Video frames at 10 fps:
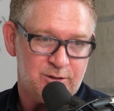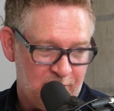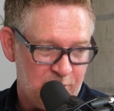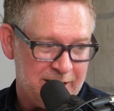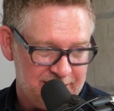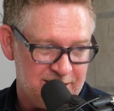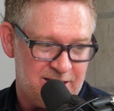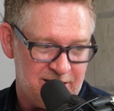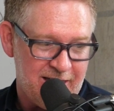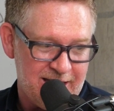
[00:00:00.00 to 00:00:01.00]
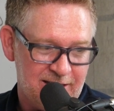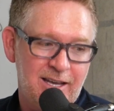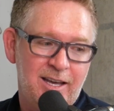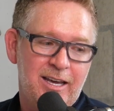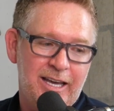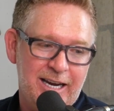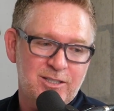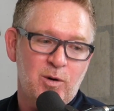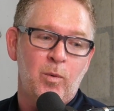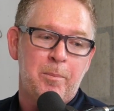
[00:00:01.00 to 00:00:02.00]
For everybody listening to that, it
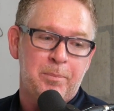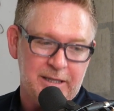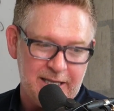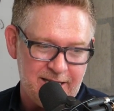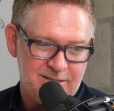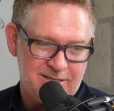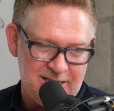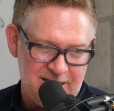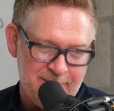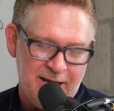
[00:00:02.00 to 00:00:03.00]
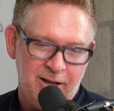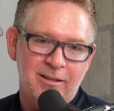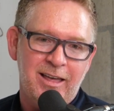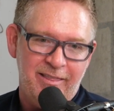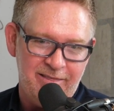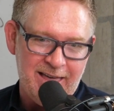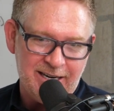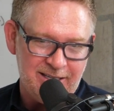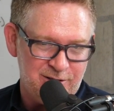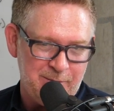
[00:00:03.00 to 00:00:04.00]
hasn't replaced email, and
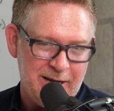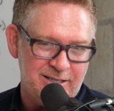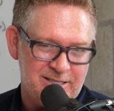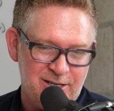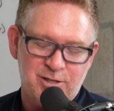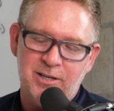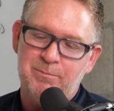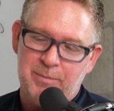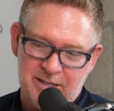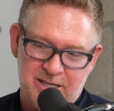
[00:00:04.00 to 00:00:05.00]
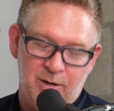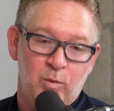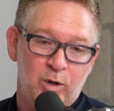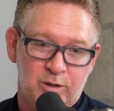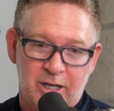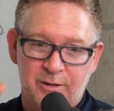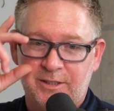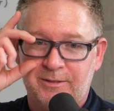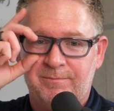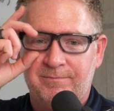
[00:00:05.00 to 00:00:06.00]
that is my intention, but it's getting real
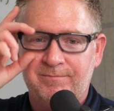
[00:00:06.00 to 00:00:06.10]
close.